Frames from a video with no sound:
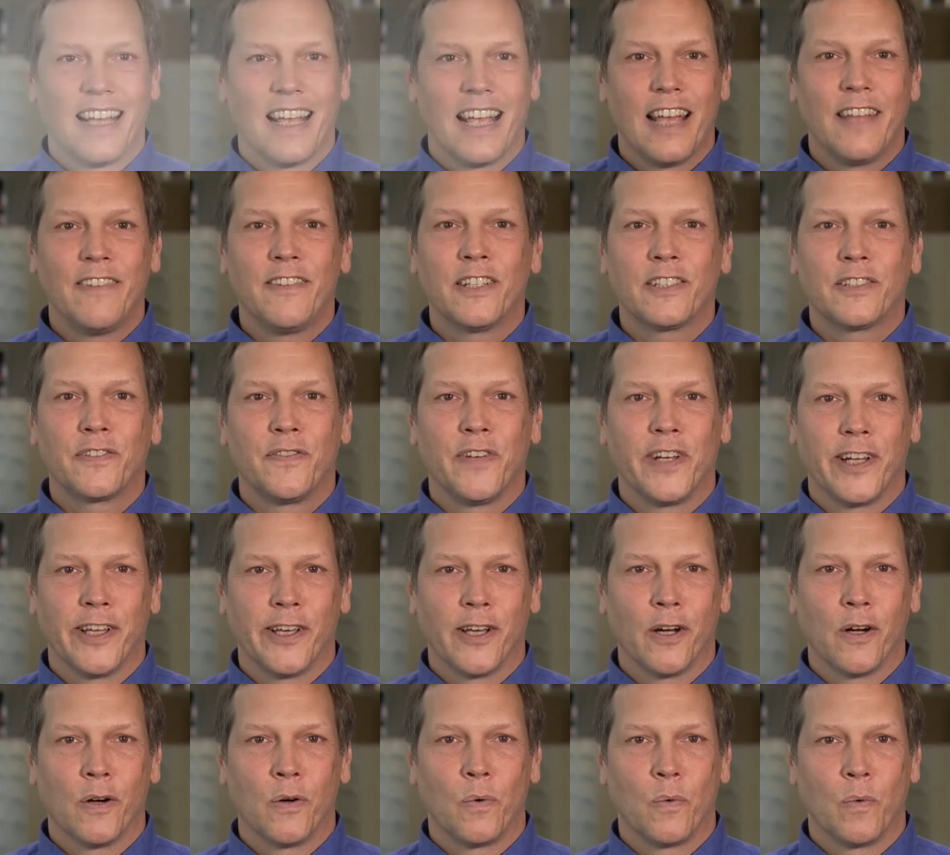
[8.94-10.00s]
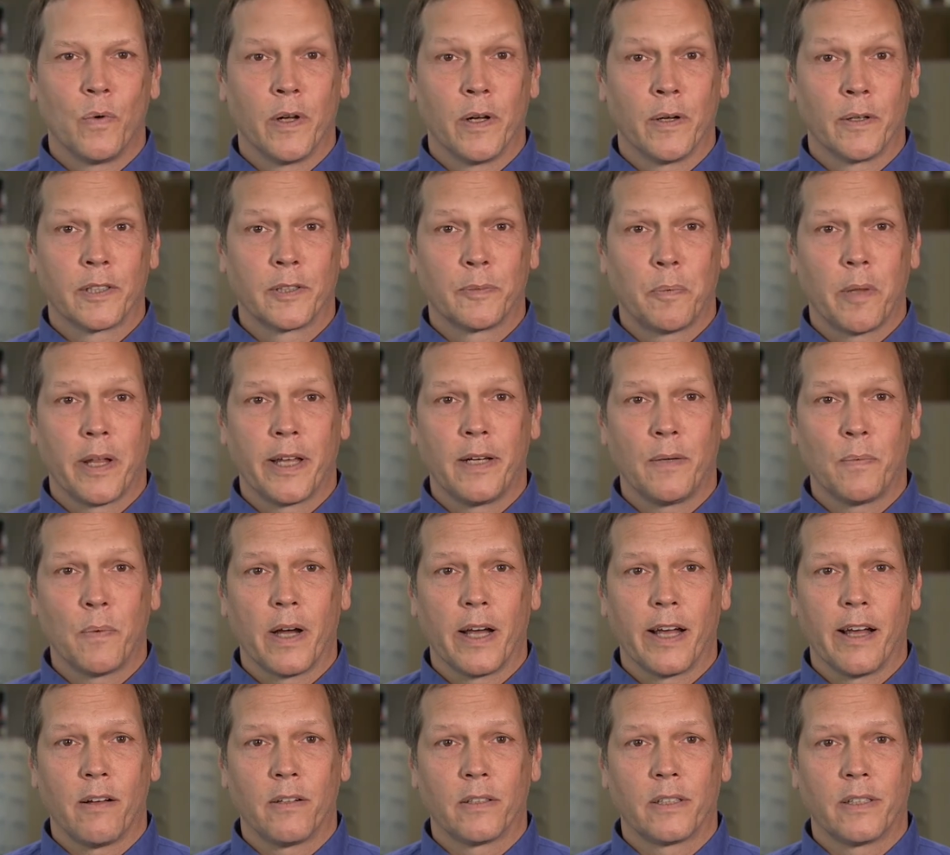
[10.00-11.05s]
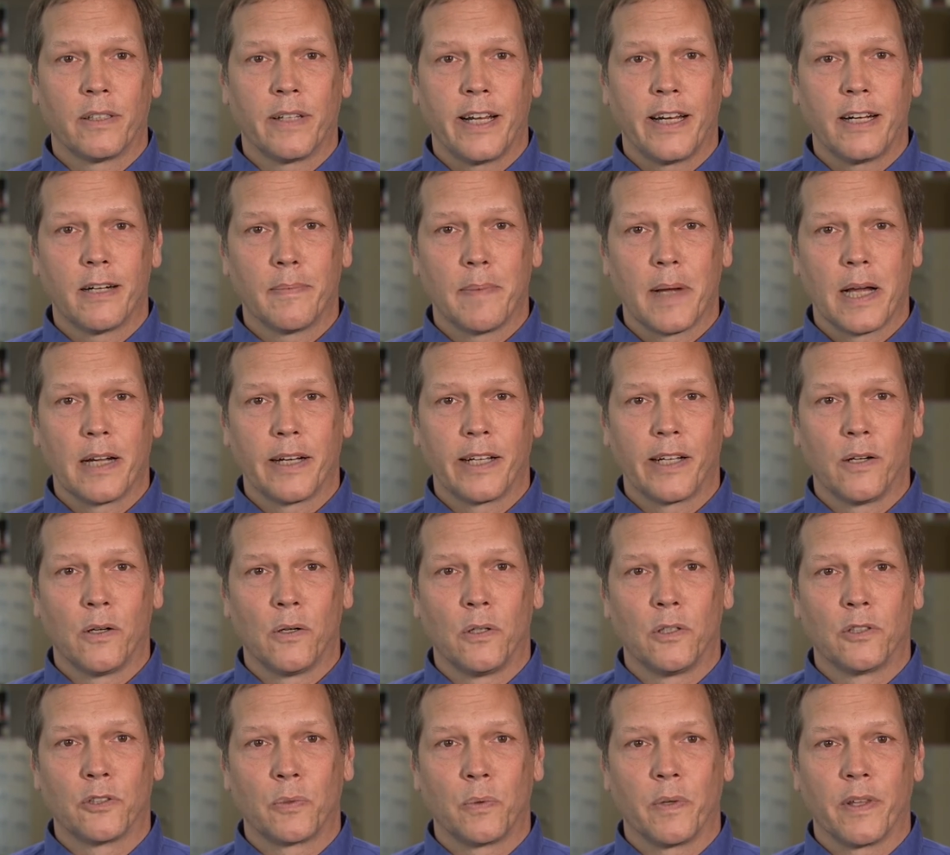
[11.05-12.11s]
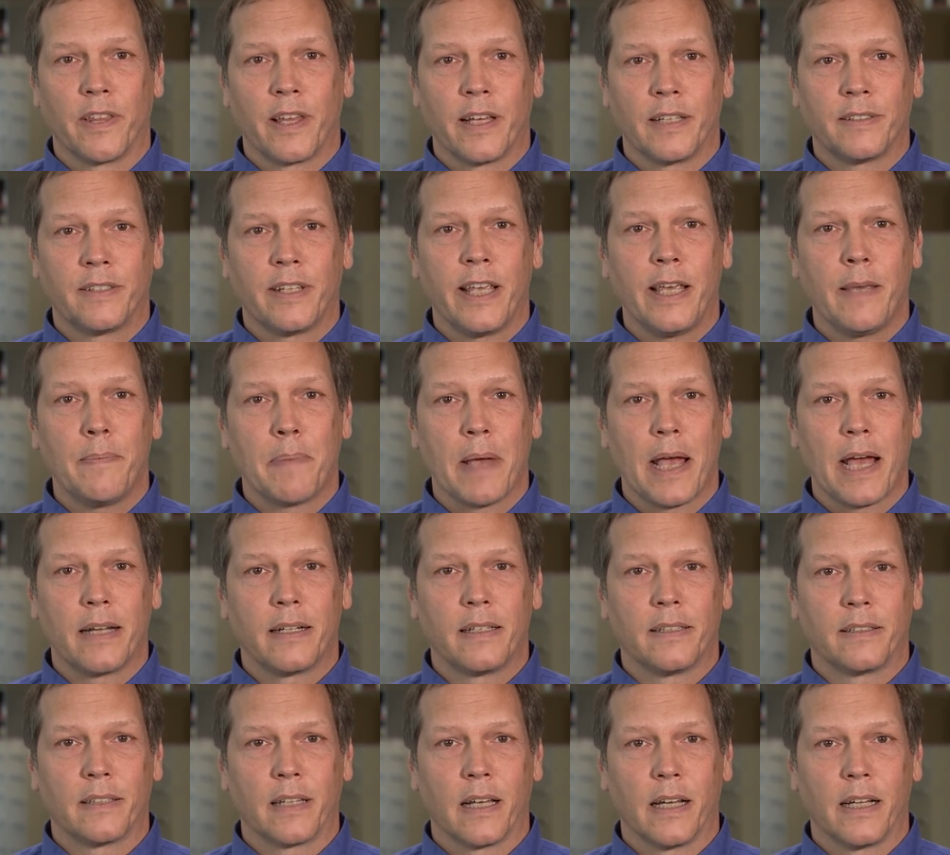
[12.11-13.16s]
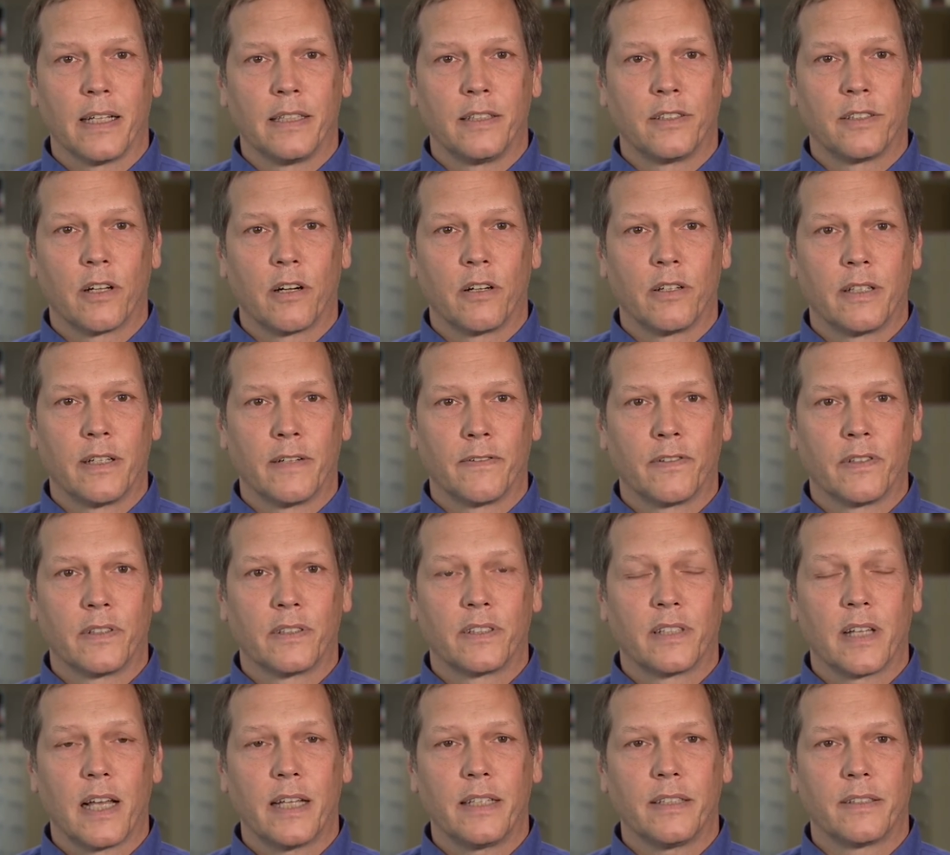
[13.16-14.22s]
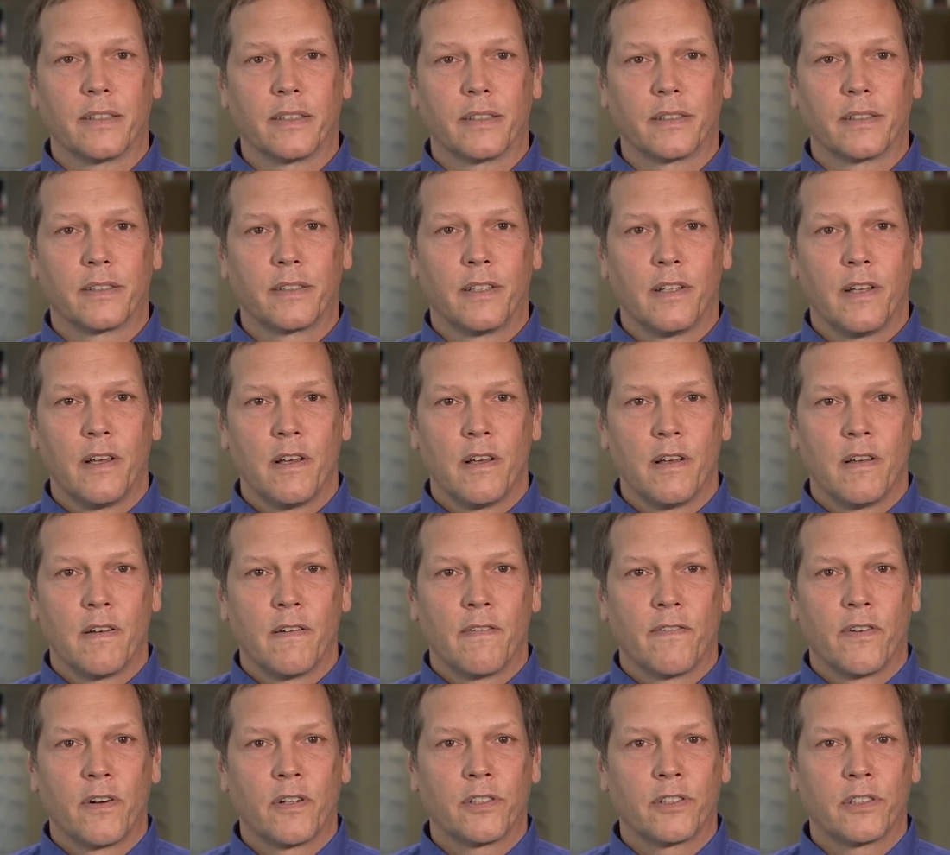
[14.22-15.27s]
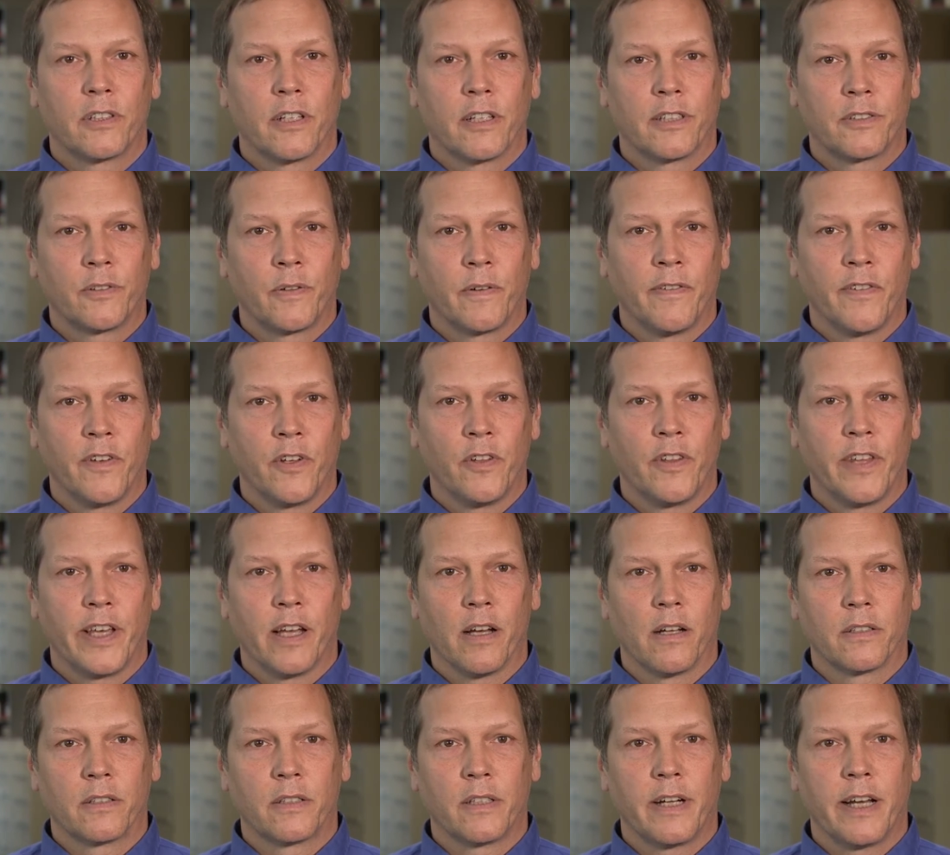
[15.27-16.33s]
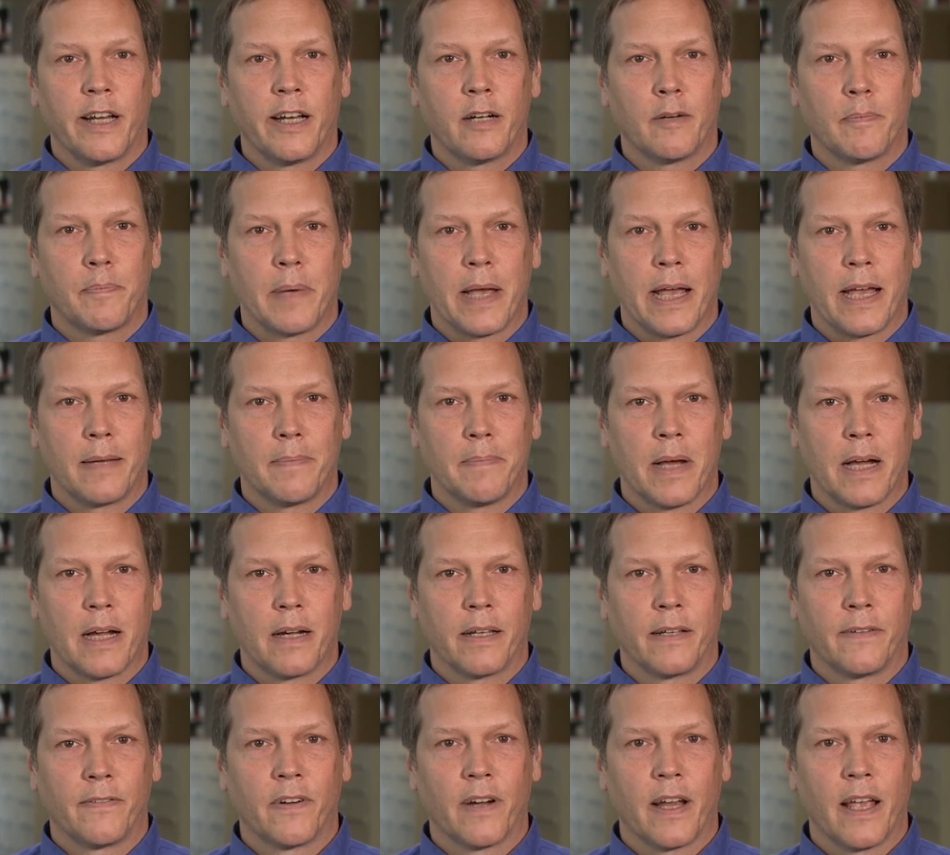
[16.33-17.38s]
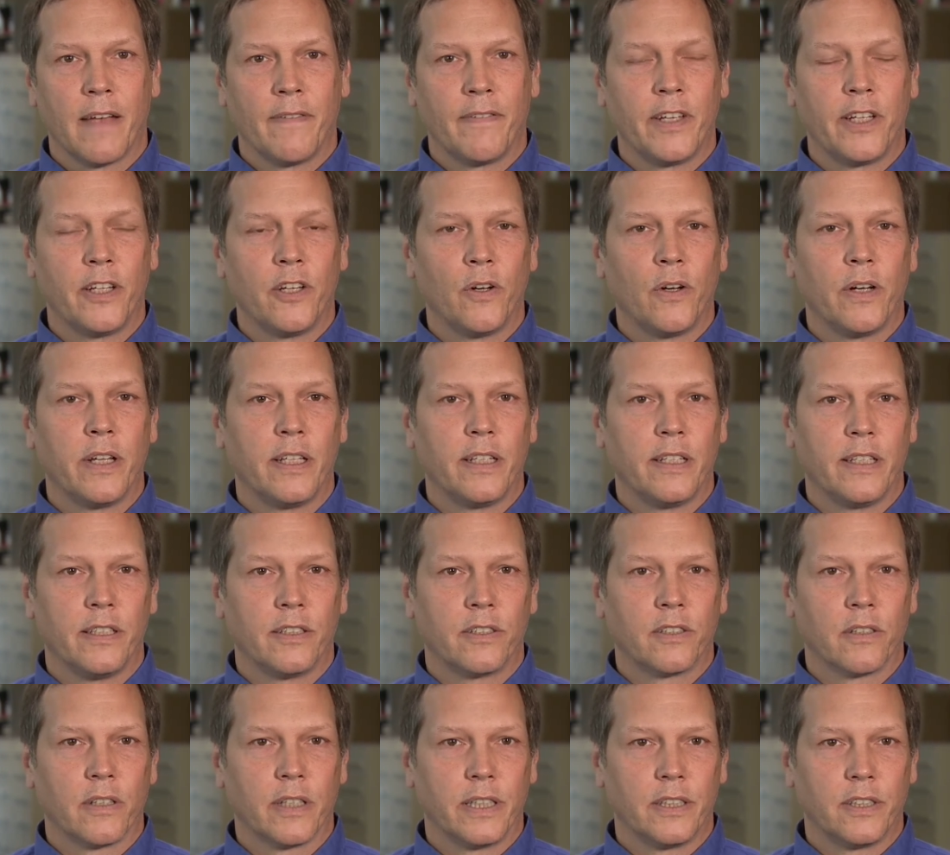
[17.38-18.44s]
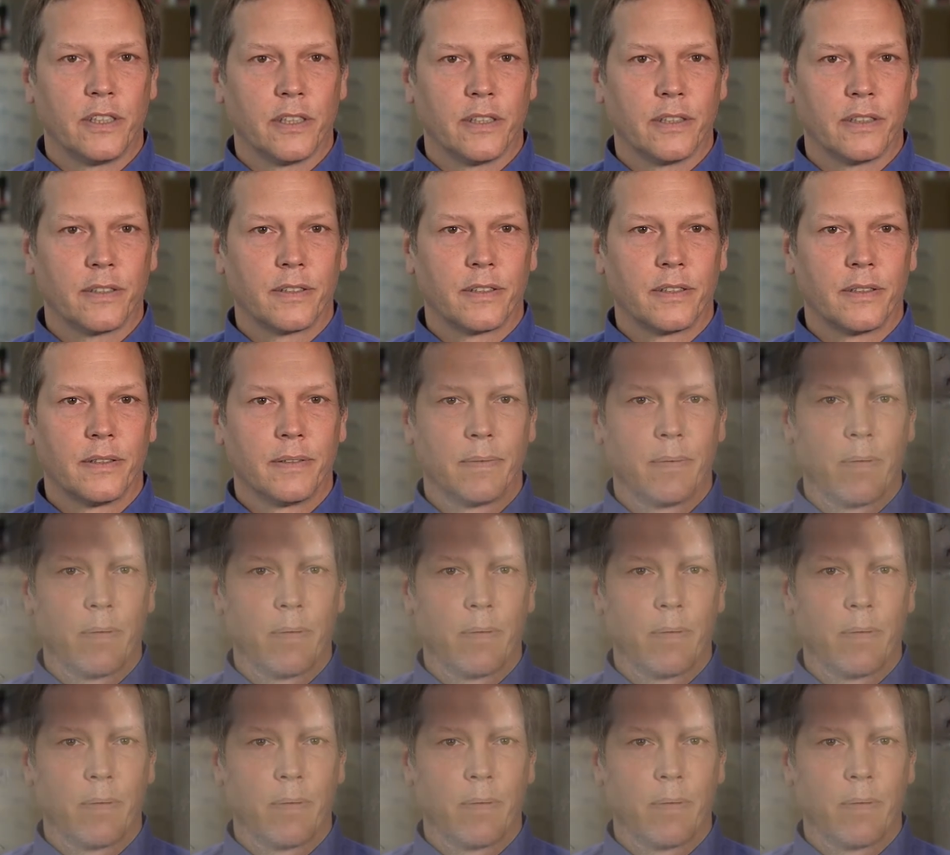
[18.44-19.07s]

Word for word: In this video, we'll explain why alternator mounting holes with SAE pad designs are different sizes. First, let's review the alternator pad mounting for heavy-duty diesel engines.